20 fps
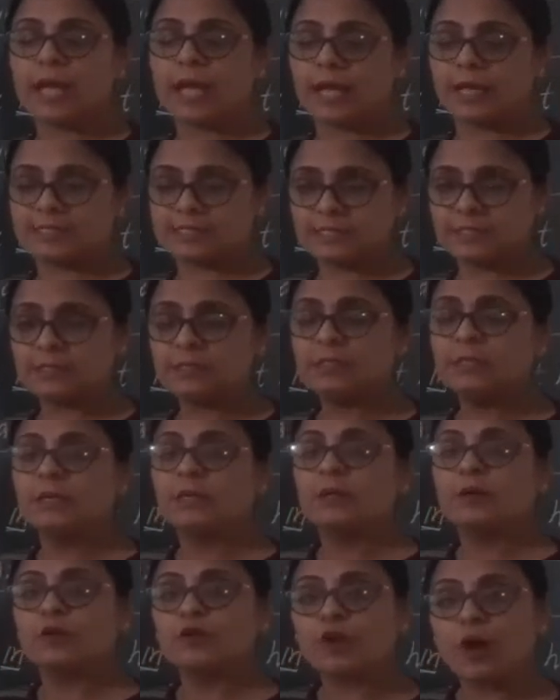as a
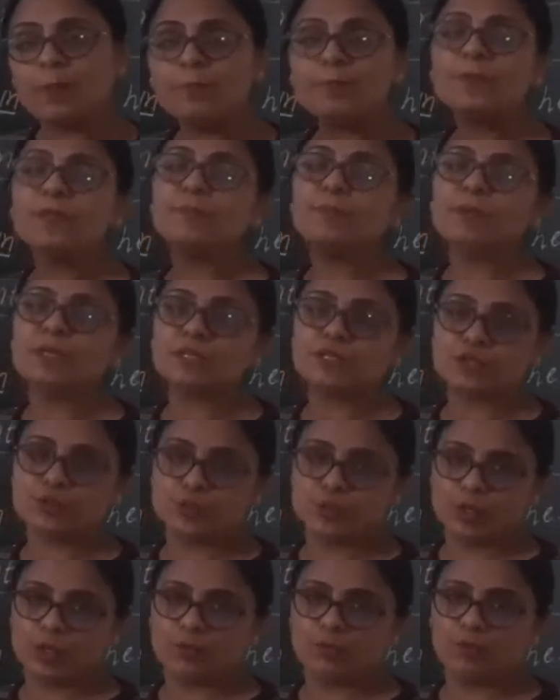complement
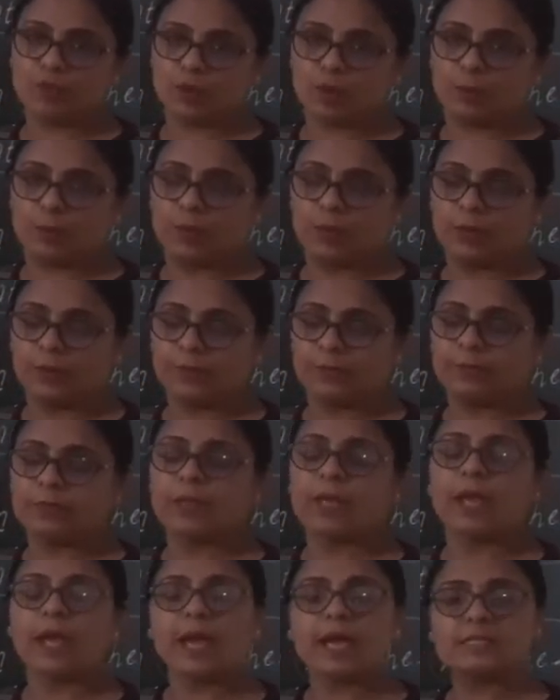to a verb.
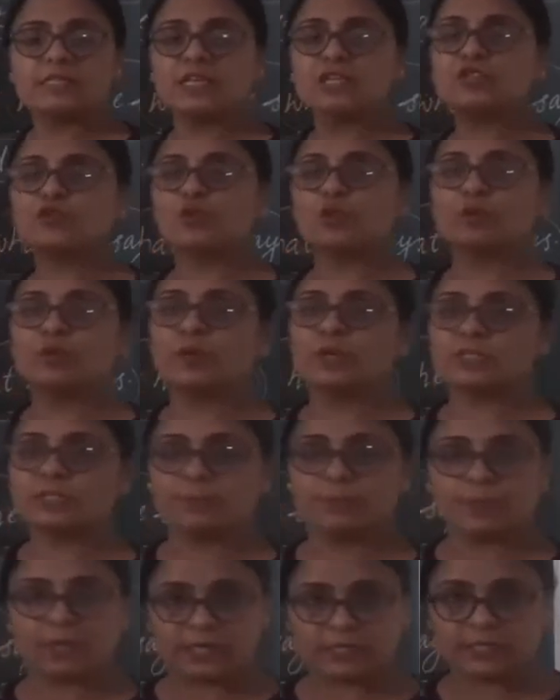As I told you, as a
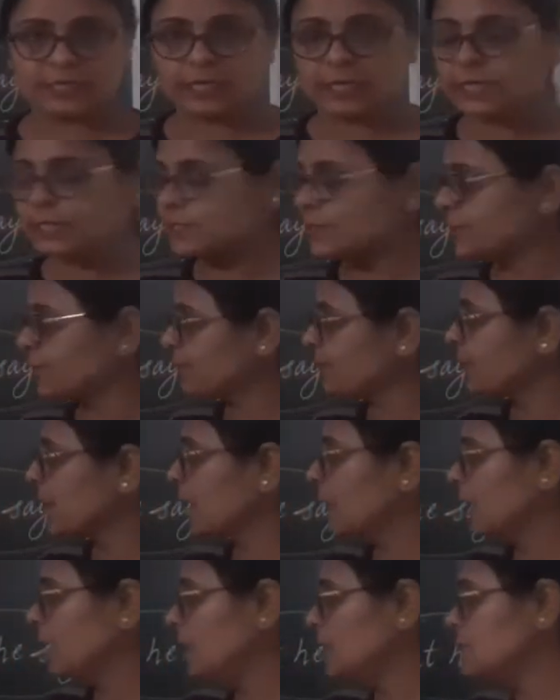predicate,
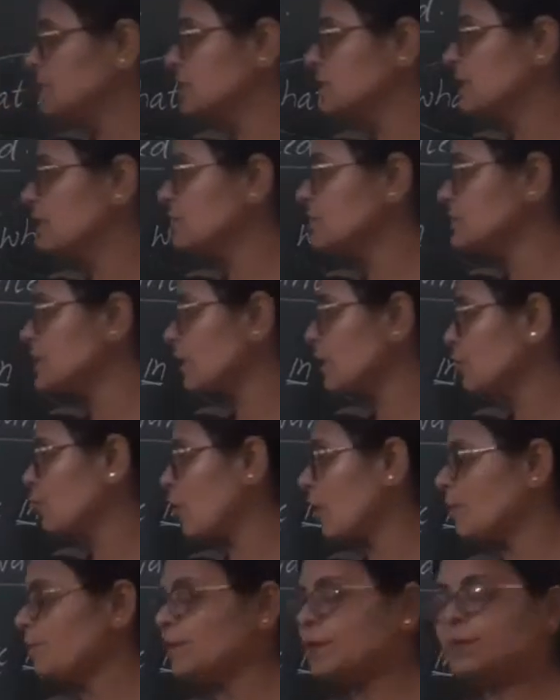it gives a
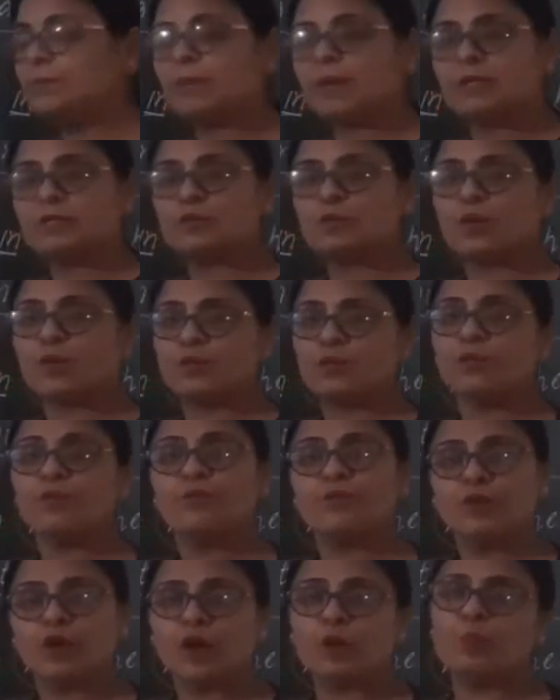complement of a
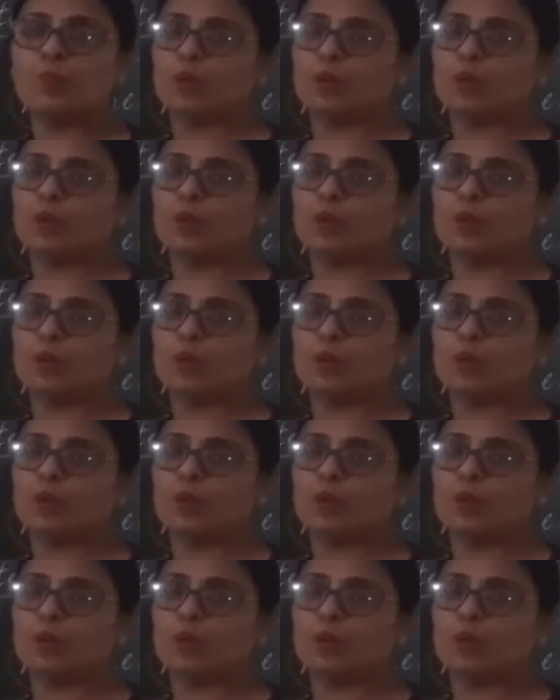verb